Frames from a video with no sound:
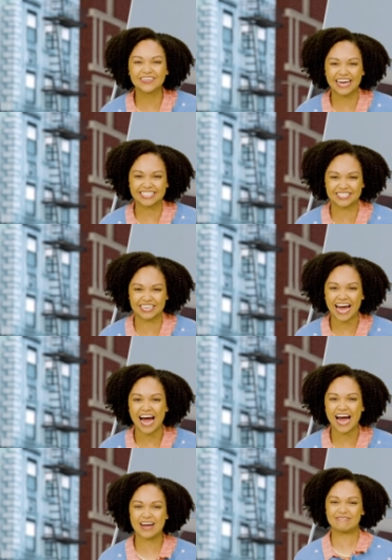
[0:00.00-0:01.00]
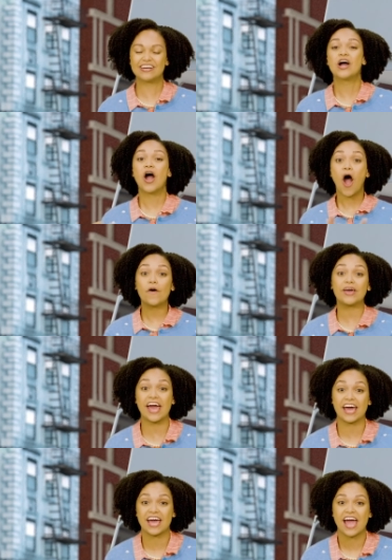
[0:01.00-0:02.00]
Great job.
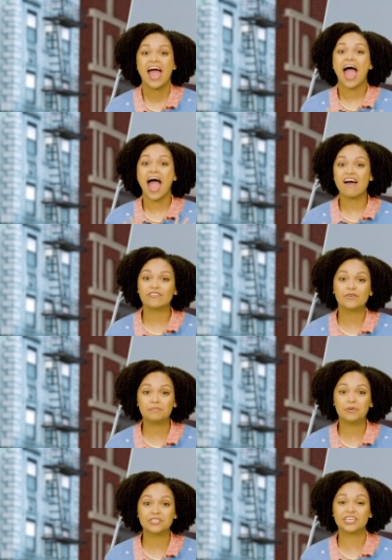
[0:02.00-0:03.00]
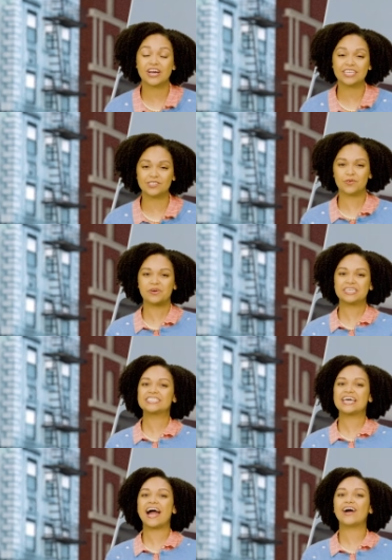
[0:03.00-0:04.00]
Okay, everyone put their angel
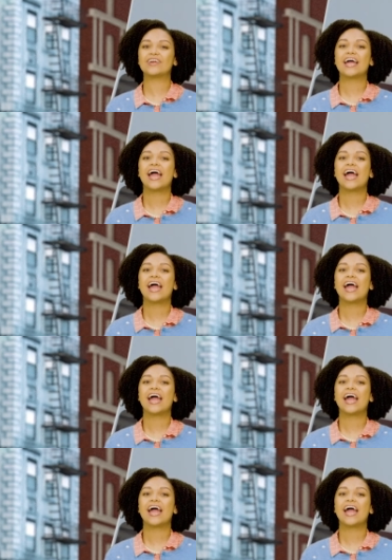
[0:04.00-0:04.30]
wings down.